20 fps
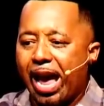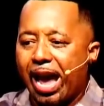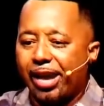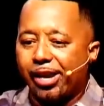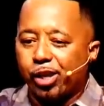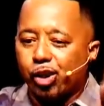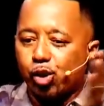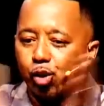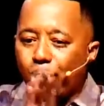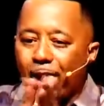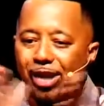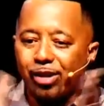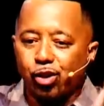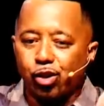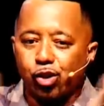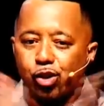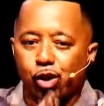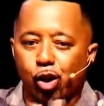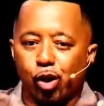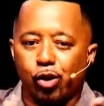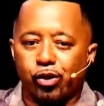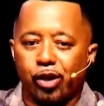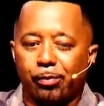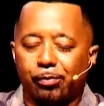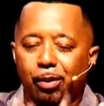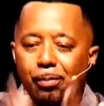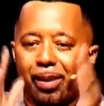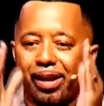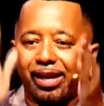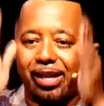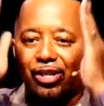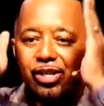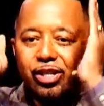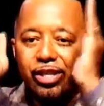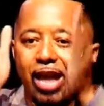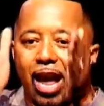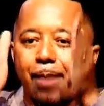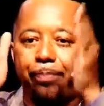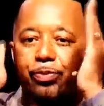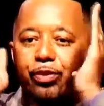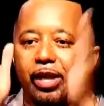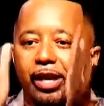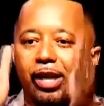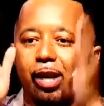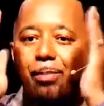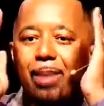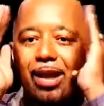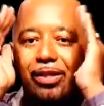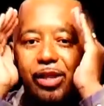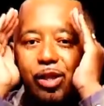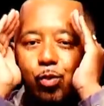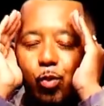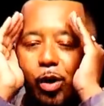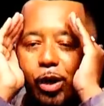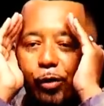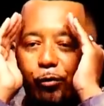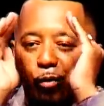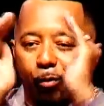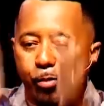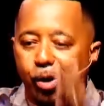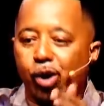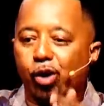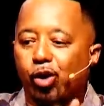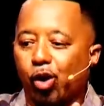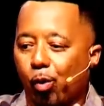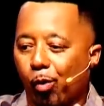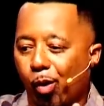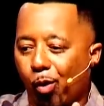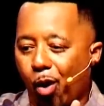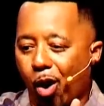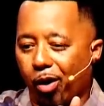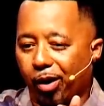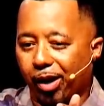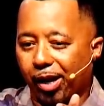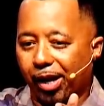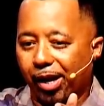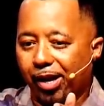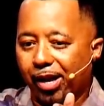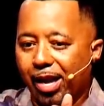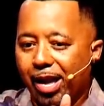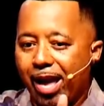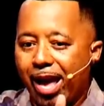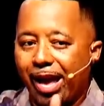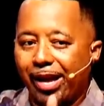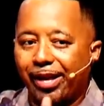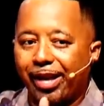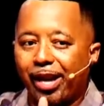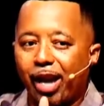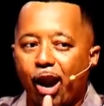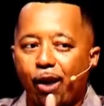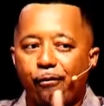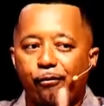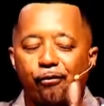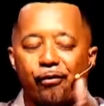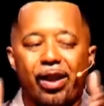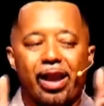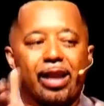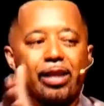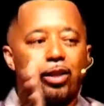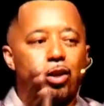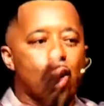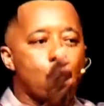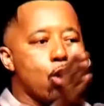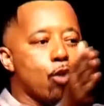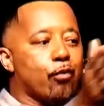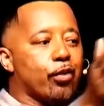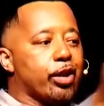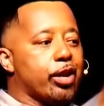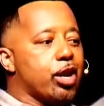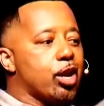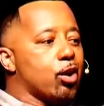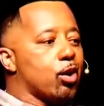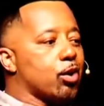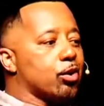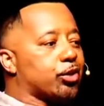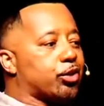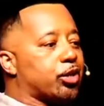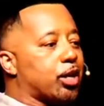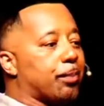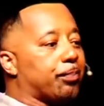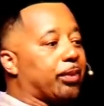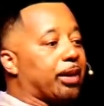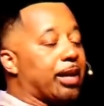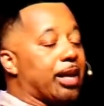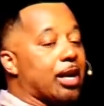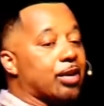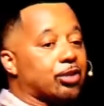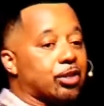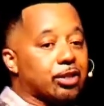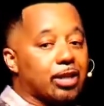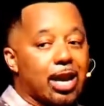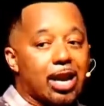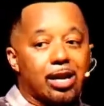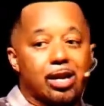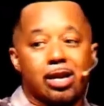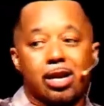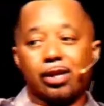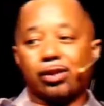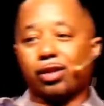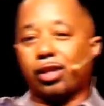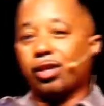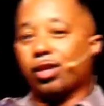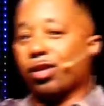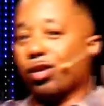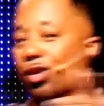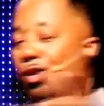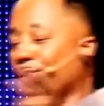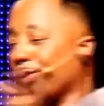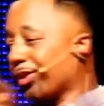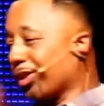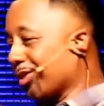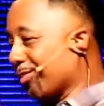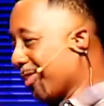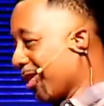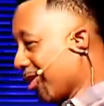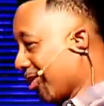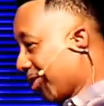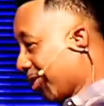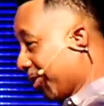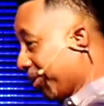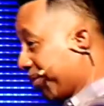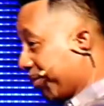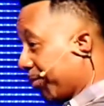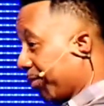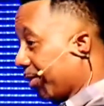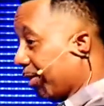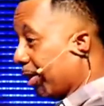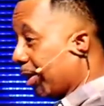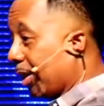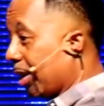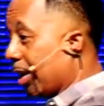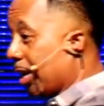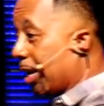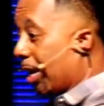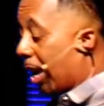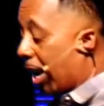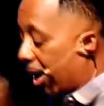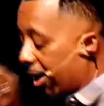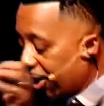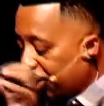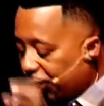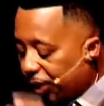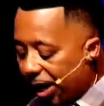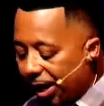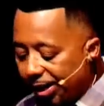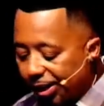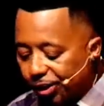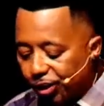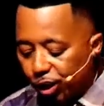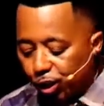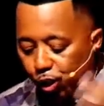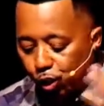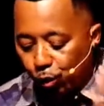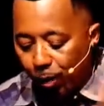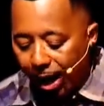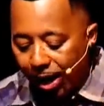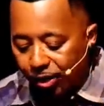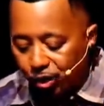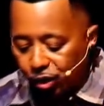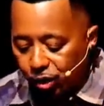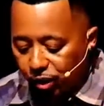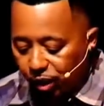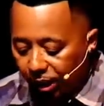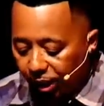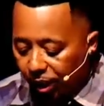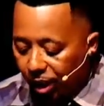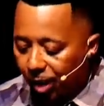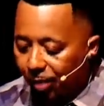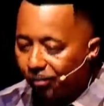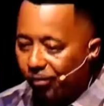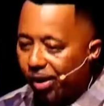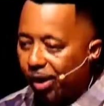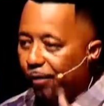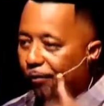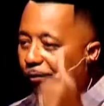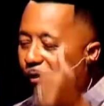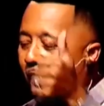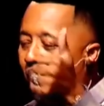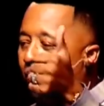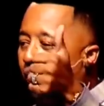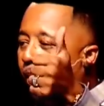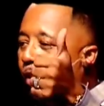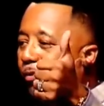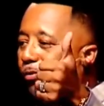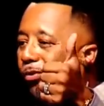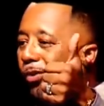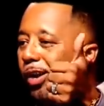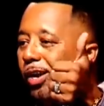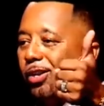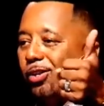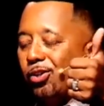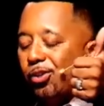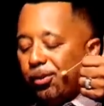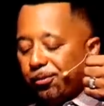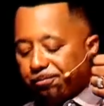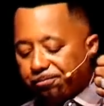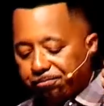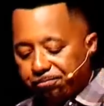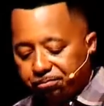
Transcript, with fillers: And distraction shows up to make us stop thinking about this wonderful miracle we're walking in and get our faith over here on something else that's got nothing to do with this miracle. Now, understand this distractions can come via family and friends.